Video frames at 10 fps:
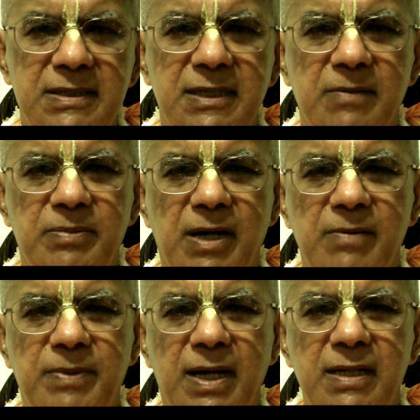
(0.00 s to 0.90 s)
Sri
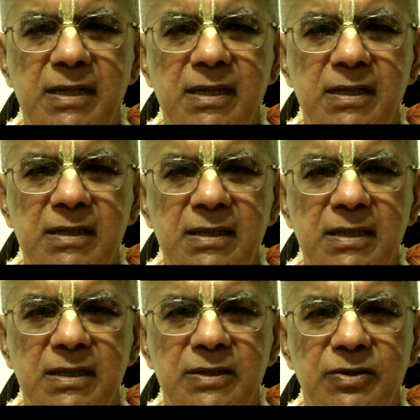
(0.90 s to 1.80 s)
Prabhupada
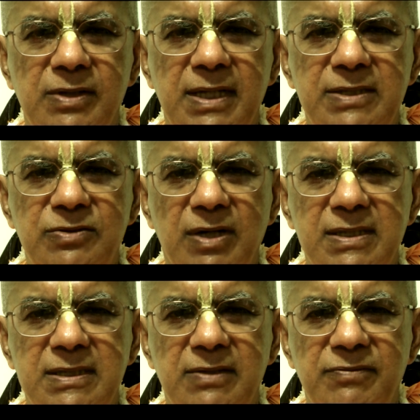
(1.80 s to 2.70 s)
took the
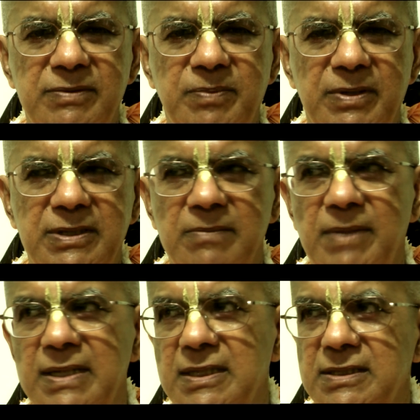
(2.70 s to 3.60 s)
instruction of his spiritual
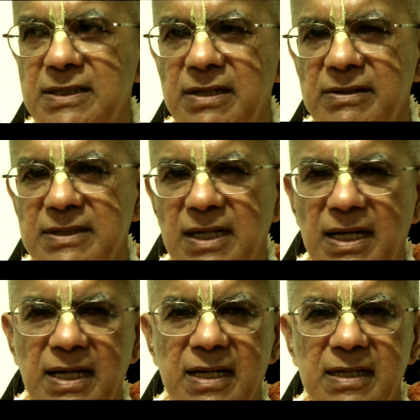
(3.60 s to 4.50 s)
master
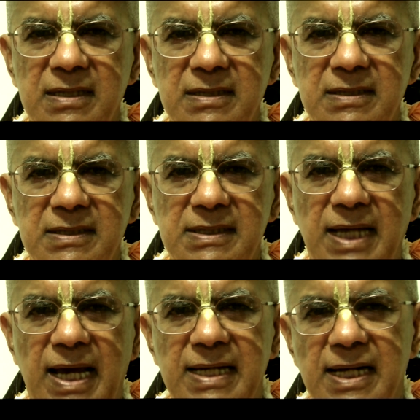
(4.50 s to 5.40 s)
seriously
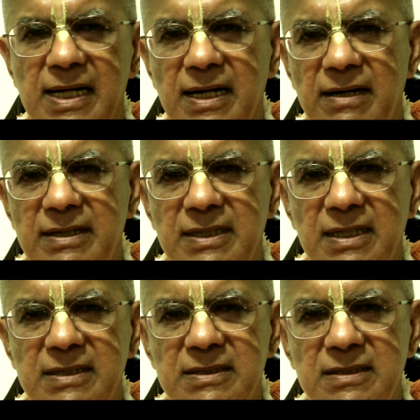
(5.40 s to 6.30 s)
and encouraged
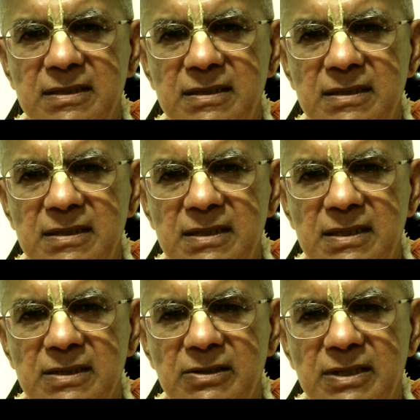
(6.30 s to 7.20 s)
us
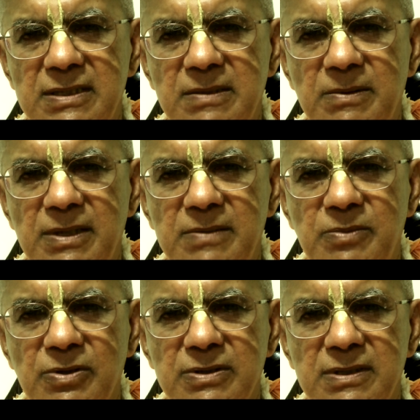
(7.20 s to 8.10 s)
to distribute his
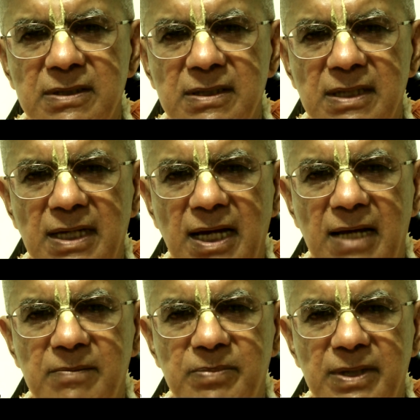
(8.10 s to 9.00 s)
books
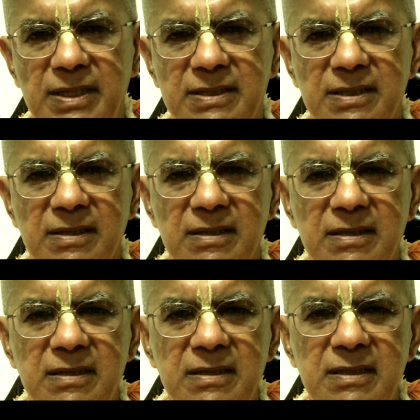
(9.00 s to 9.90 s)
and preach.
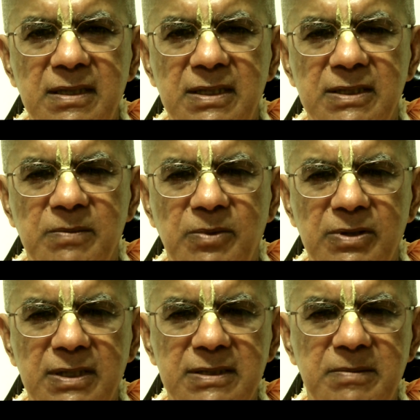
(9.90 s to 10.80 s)
So
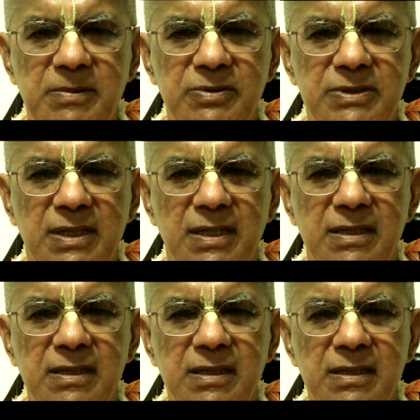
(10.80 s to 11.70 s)
book distribution
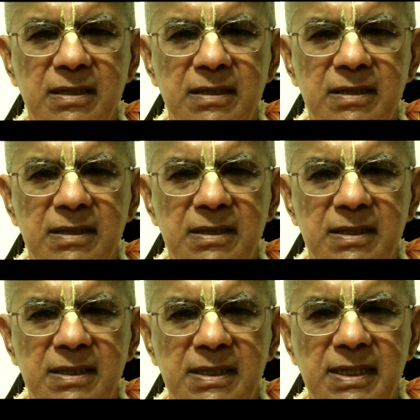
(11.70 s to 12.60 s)

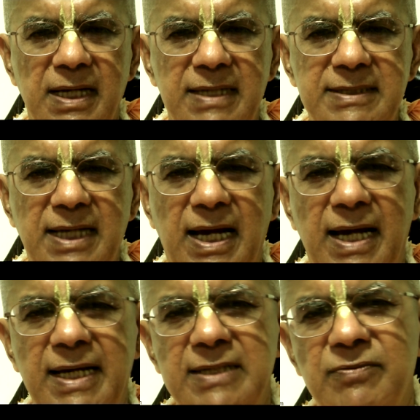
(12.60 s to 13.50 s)
is the
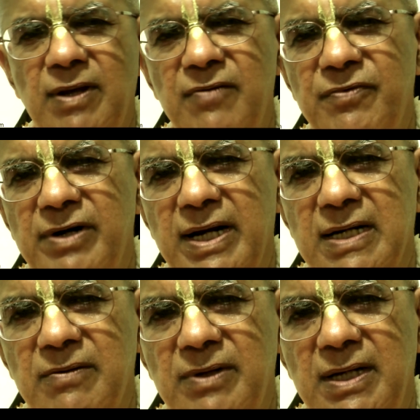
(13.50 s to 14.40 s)
highest welfare
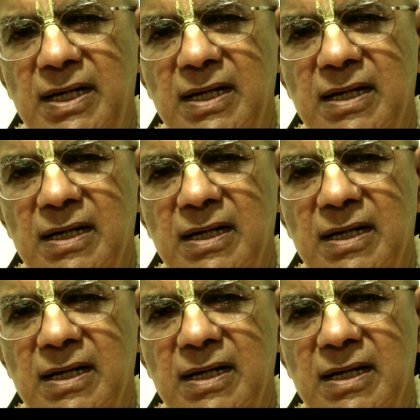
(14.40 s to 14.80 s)
activity.